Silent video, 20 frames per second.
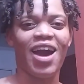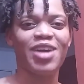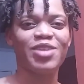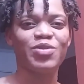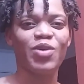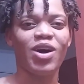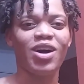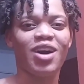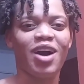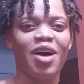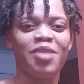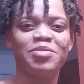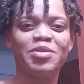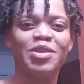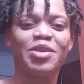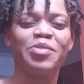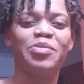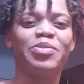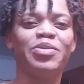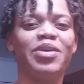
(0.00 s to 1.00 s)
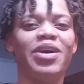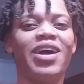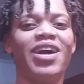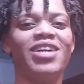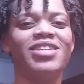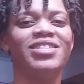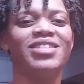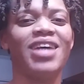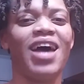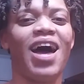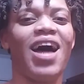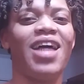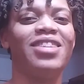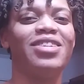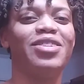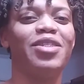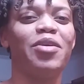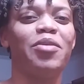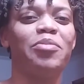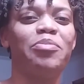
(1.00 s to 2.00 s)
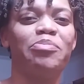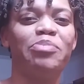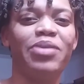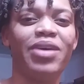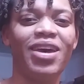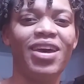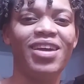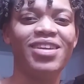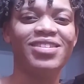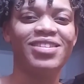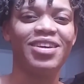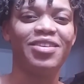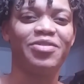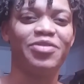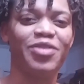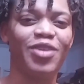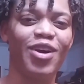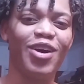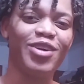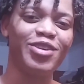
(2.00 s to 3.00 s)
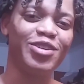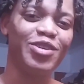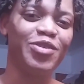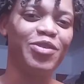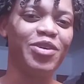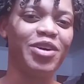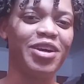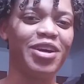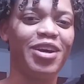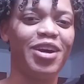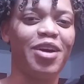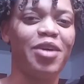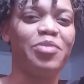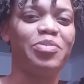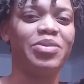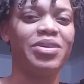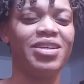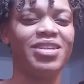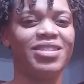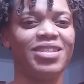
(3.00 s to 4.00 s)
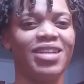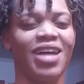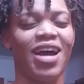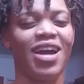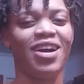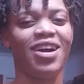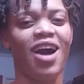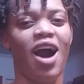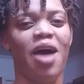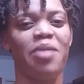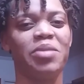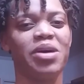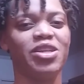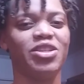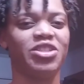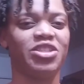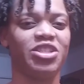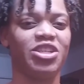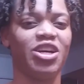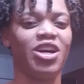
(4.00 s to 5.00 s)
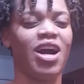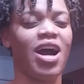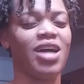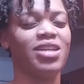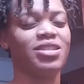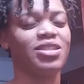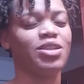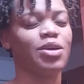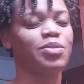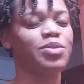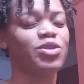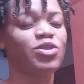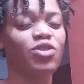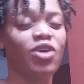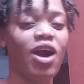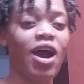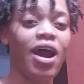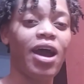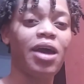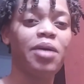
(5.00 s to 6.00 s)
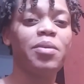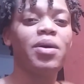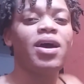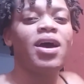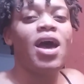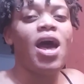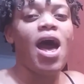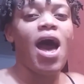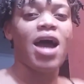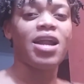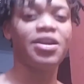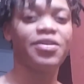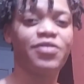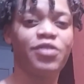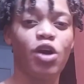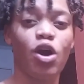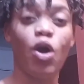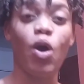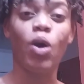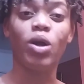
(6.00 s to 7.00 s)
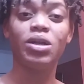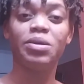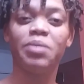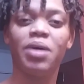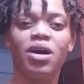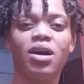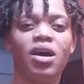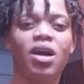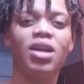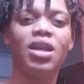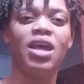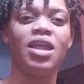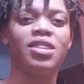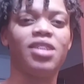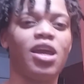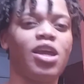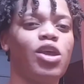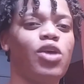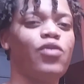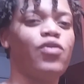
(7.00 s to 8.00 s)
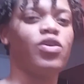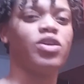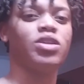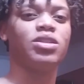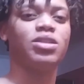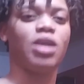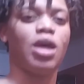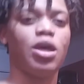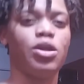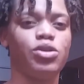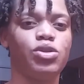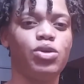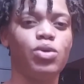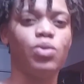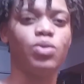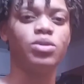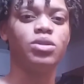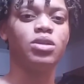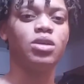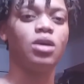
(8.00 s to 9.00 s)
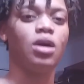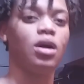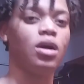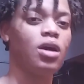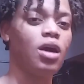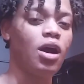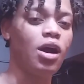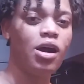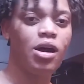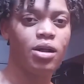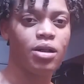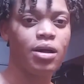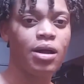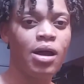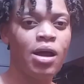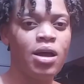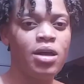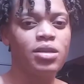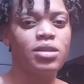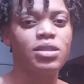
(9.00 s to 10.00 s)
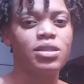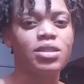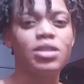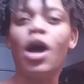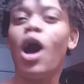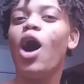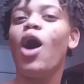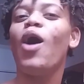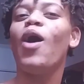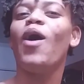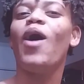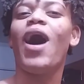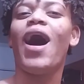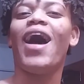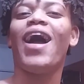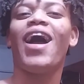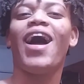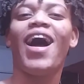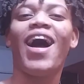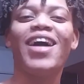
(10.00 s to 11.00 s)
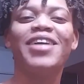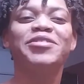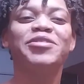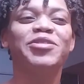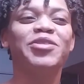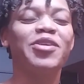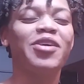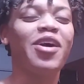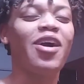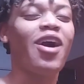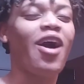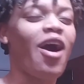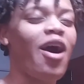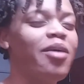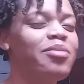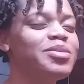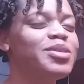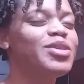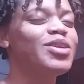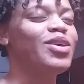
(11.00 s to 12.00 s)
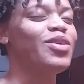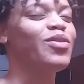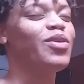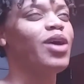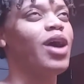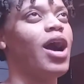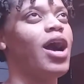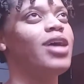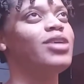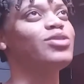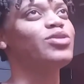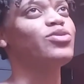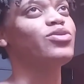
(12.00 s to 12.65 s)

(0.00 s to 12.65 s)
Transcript: guys, welcome to Brains and the Beat. If you're new here, please like, comment, share, and subscribe. And if you're oldie but goodie, thank you for staying tuned to your girl. So I had to come to you guys